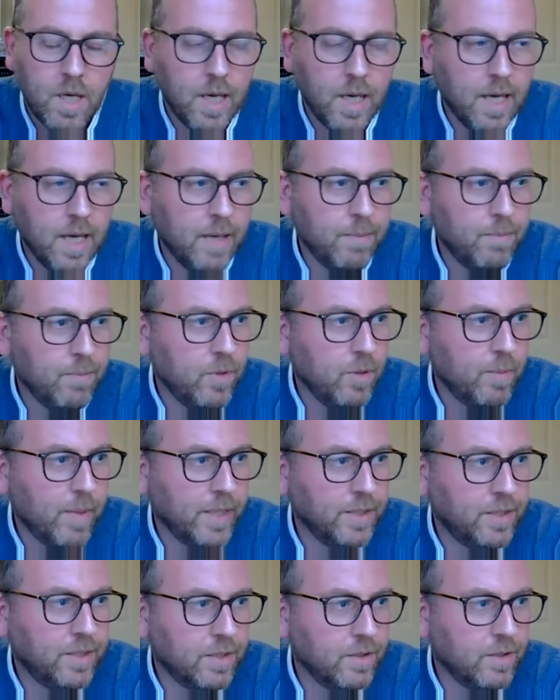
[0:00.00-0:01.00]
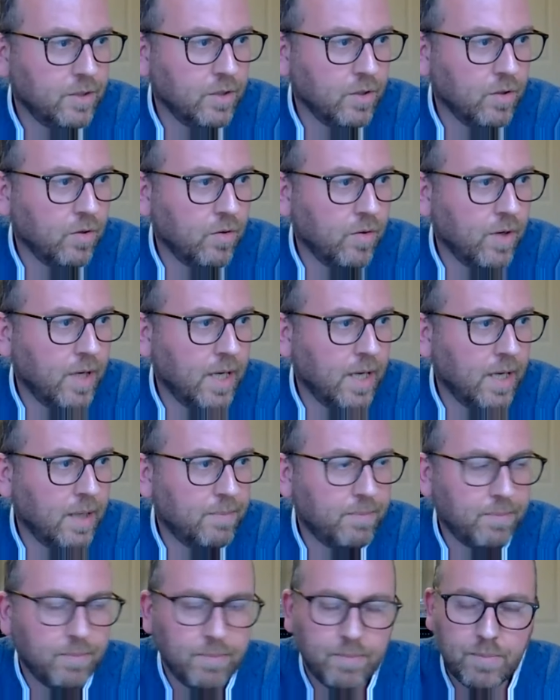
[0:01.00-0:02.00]
You mentioned
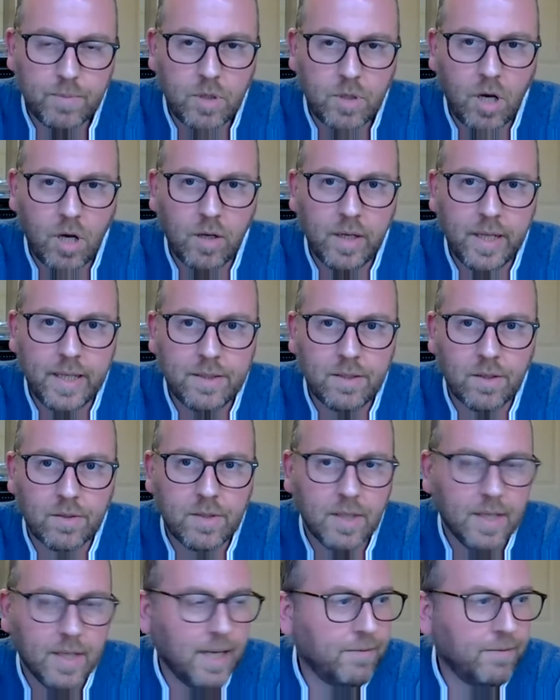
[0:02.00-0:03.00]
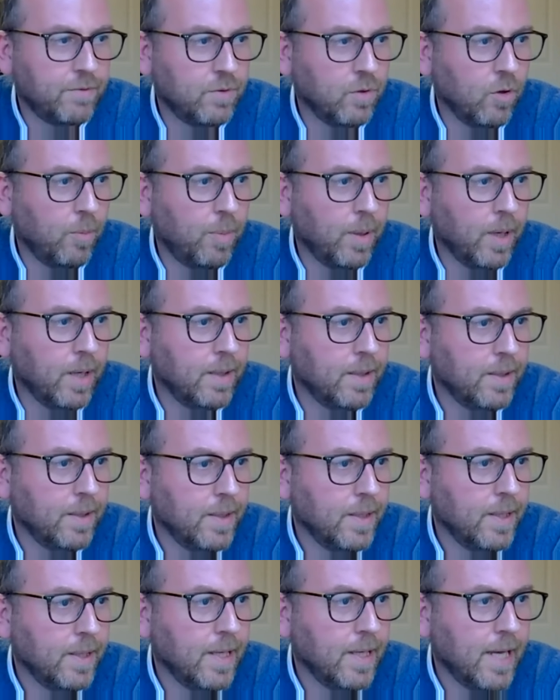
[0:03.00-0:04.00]
your colleague, Dr. Lev Torper,
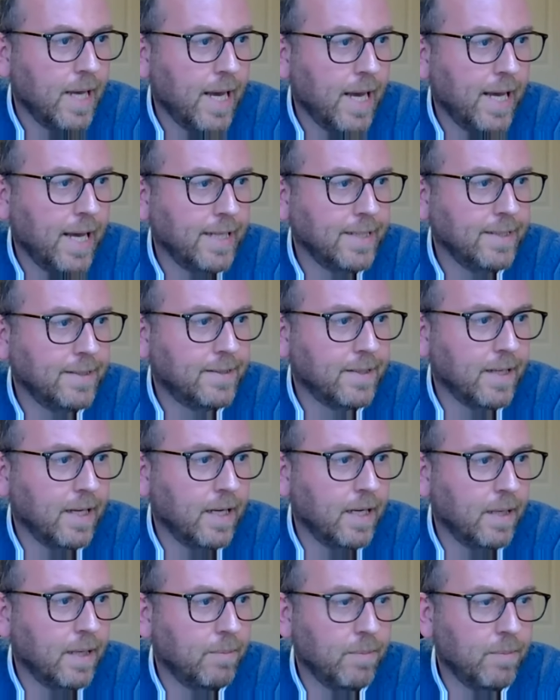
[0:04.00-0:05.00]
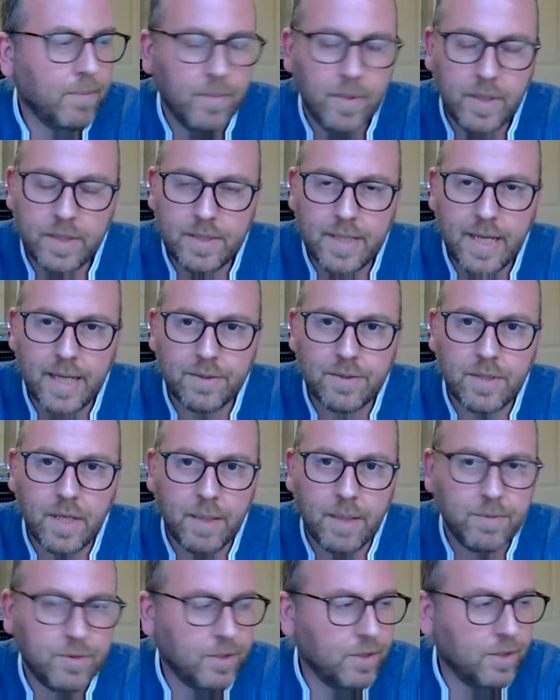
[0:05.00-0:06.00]
and it's now
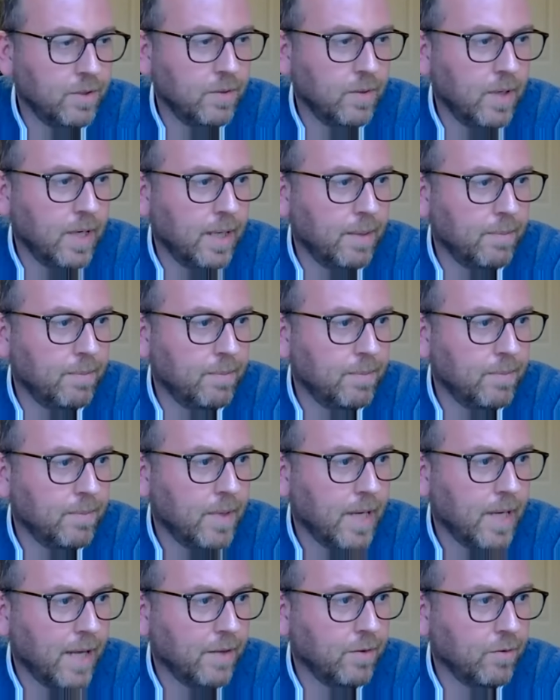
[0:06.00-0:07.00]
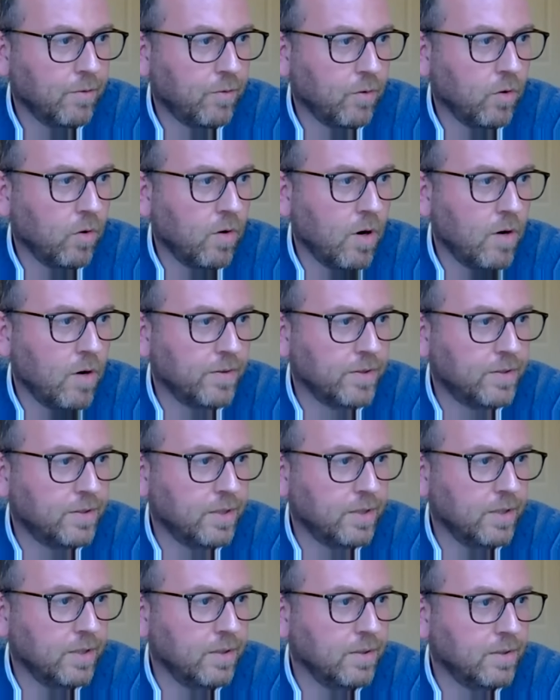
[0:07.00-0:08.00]
time to hand the floor over
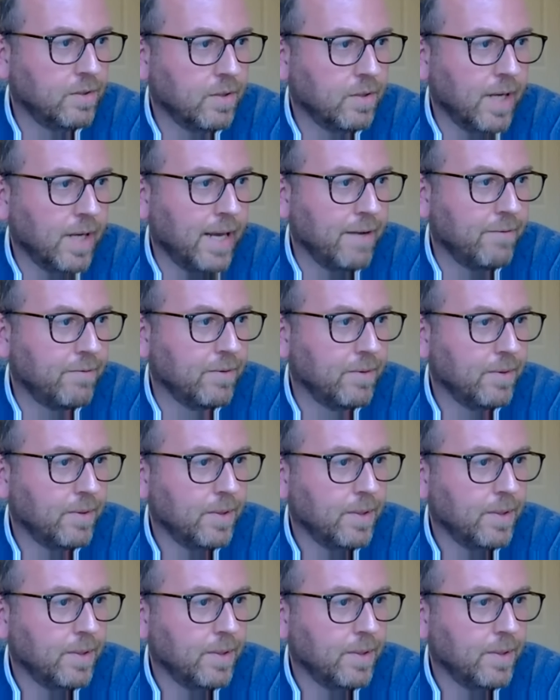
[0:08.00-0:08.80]
to Lev.